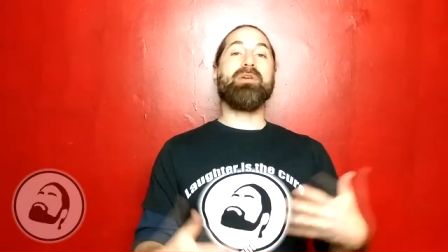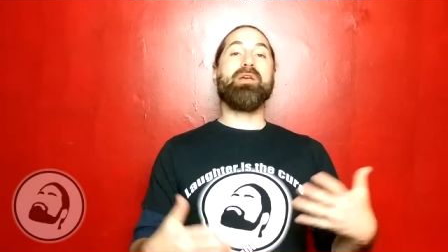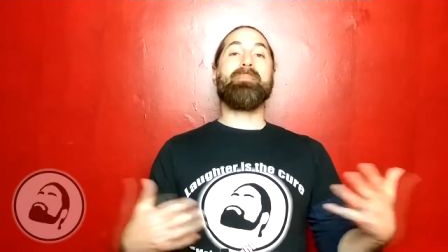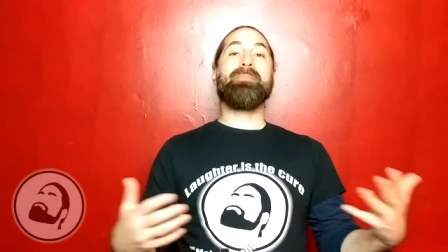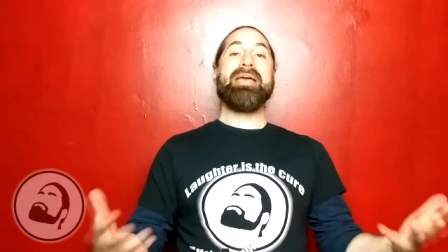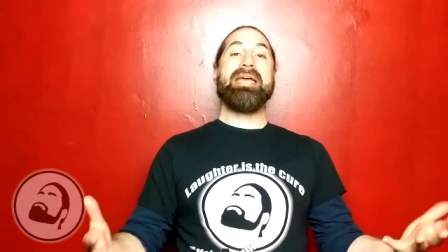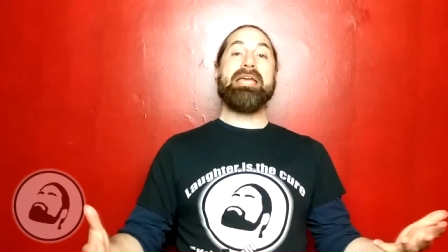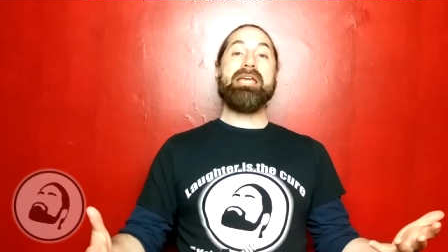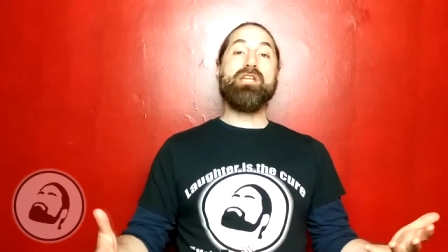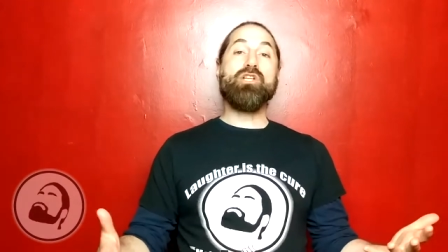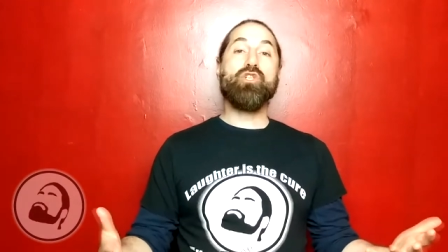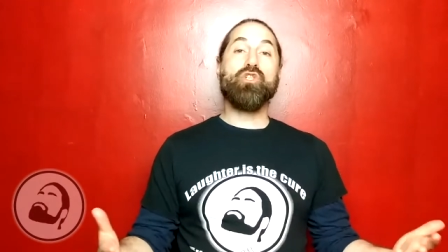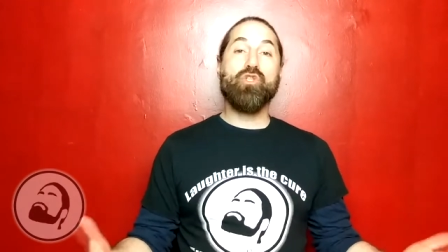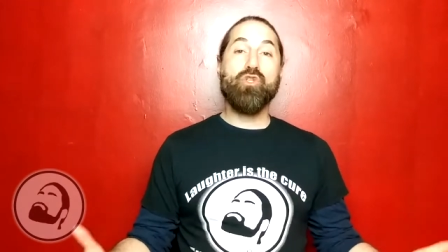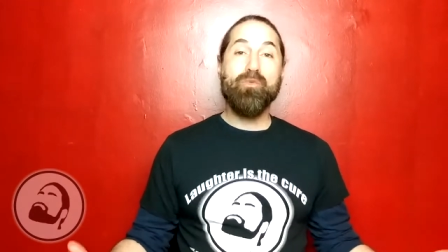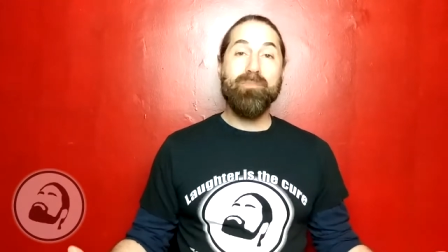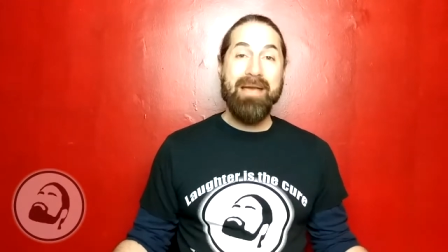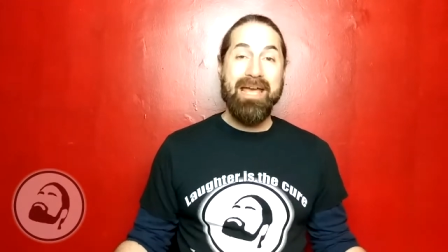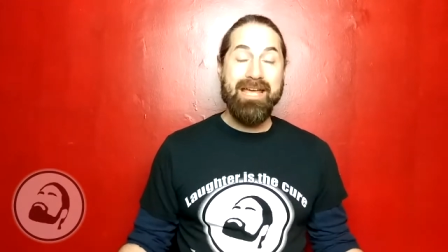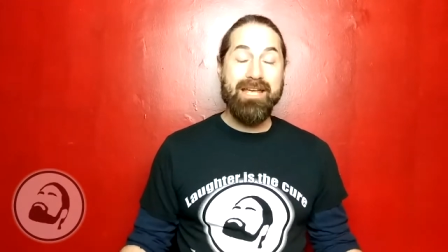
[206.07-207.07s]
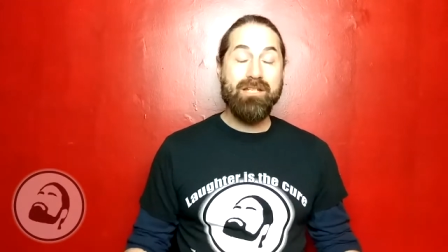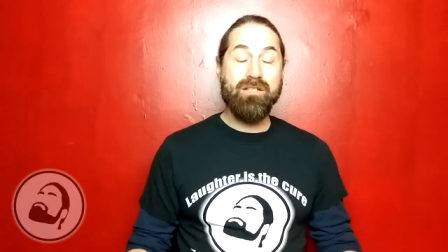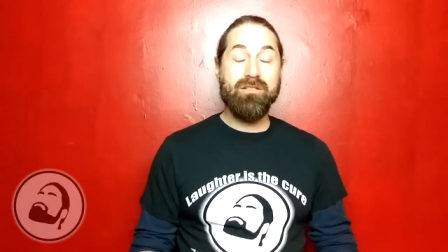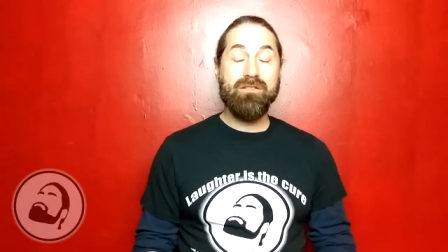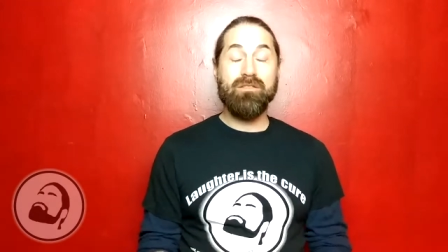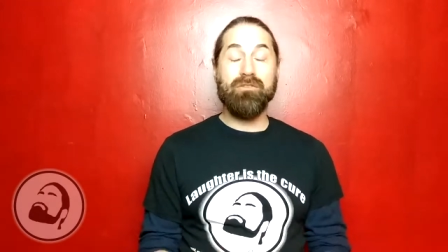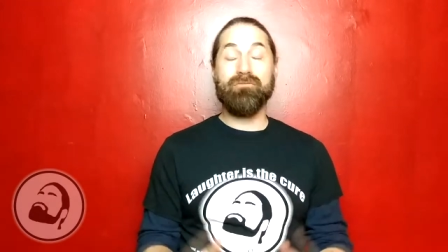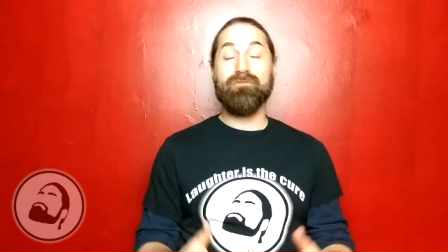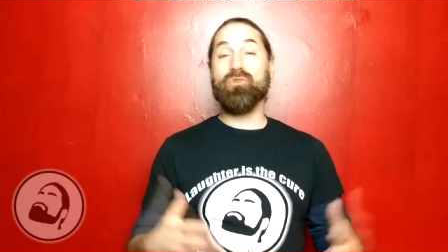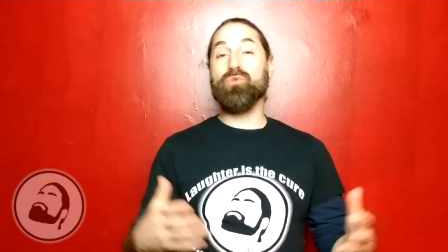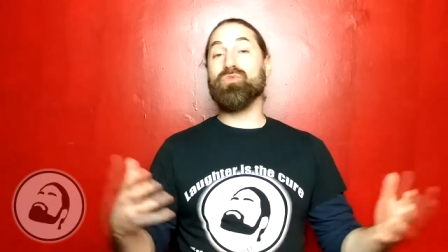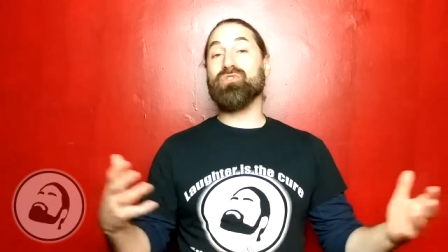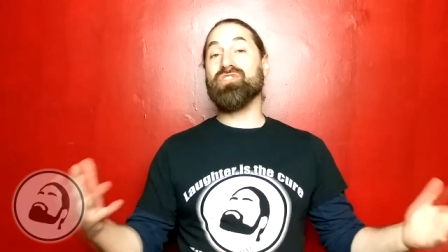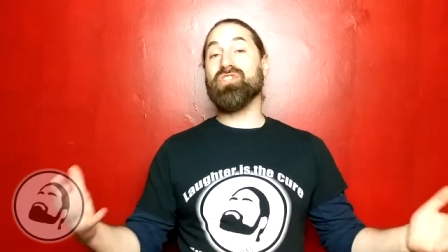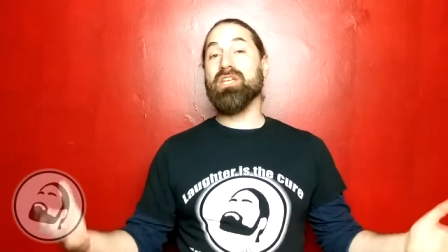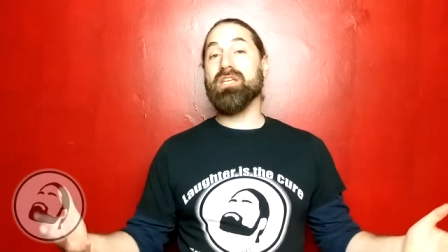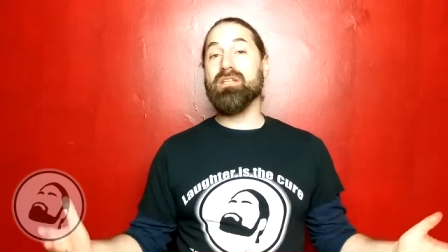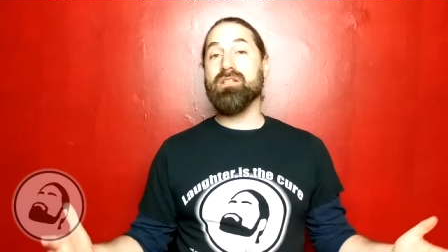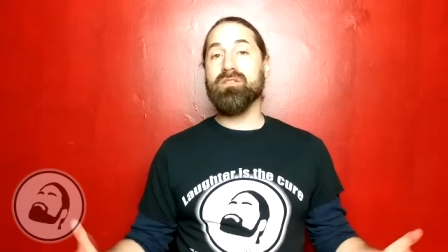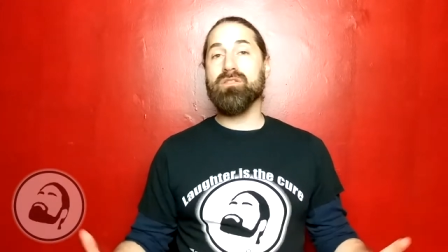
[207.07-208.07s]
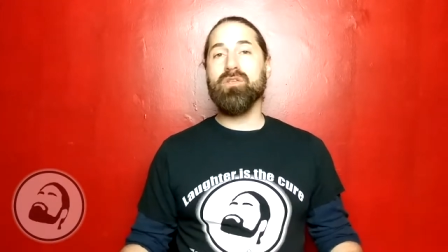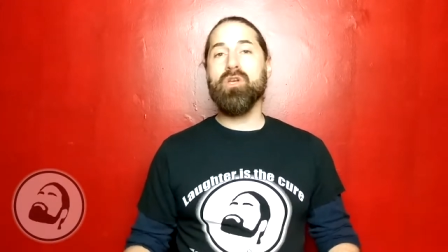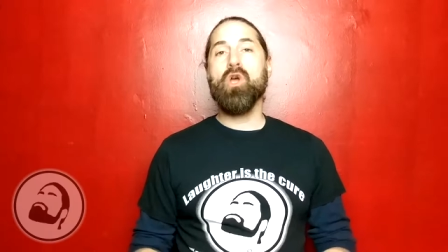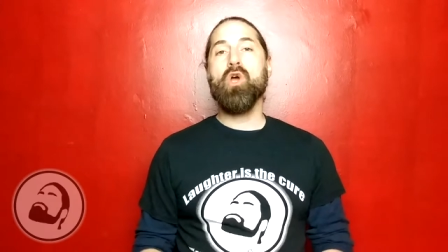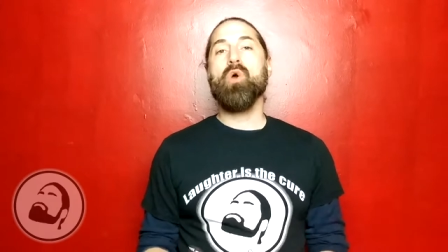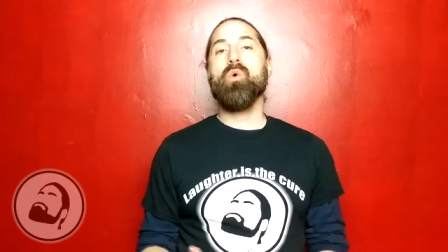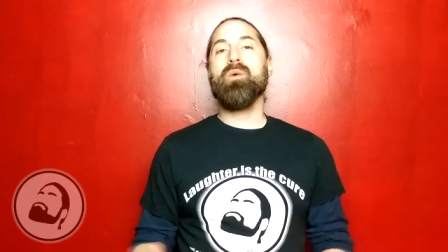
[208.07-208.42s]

A page, two pages, a few scenes,